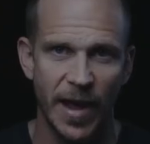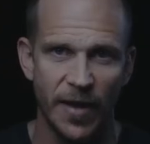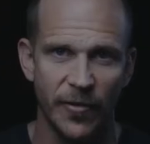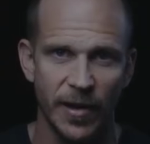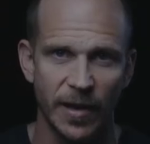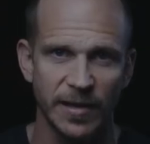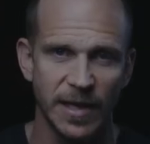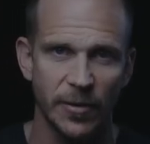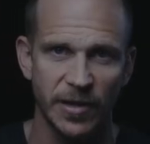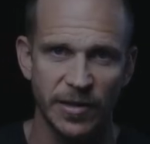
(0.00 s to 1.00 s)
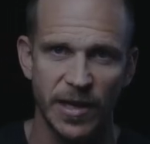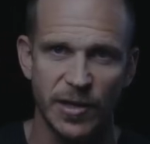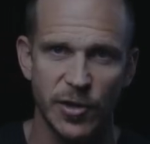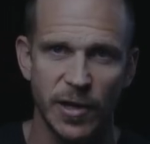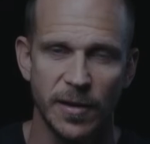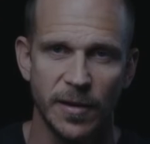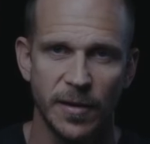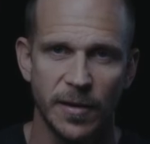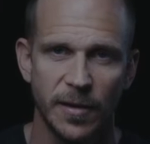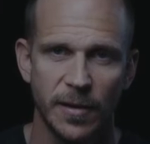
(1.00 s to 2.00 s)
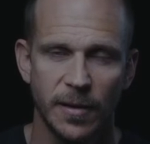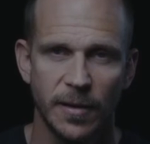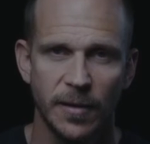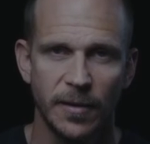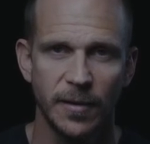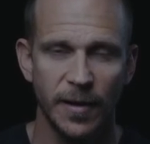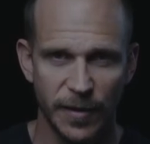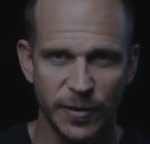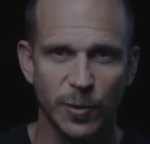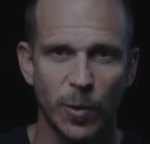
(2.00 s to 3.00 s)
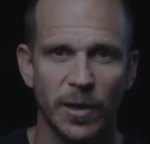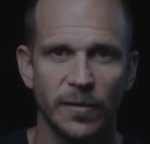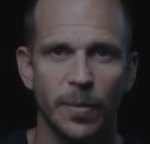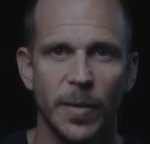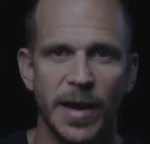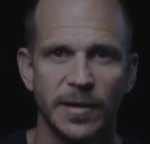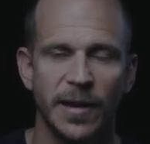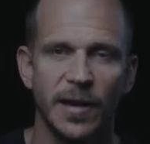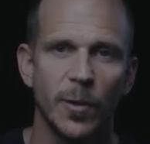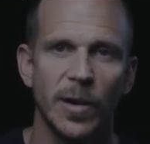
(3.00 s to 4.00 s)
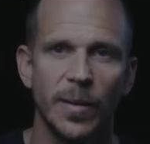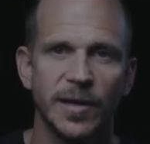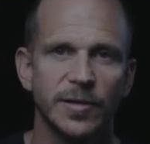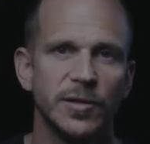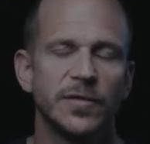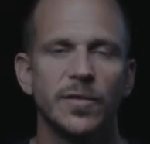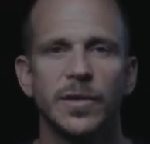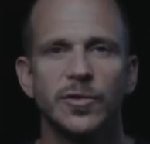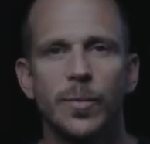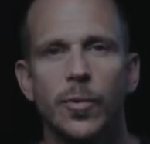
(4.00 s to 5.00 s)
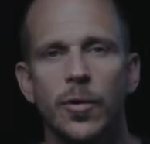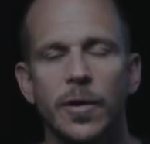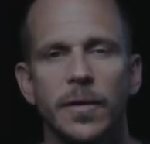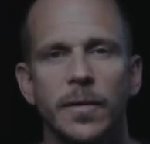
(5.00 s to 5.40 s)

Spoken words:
Africa and Southeast Asia. And this is one of the main takeaway messages from this report.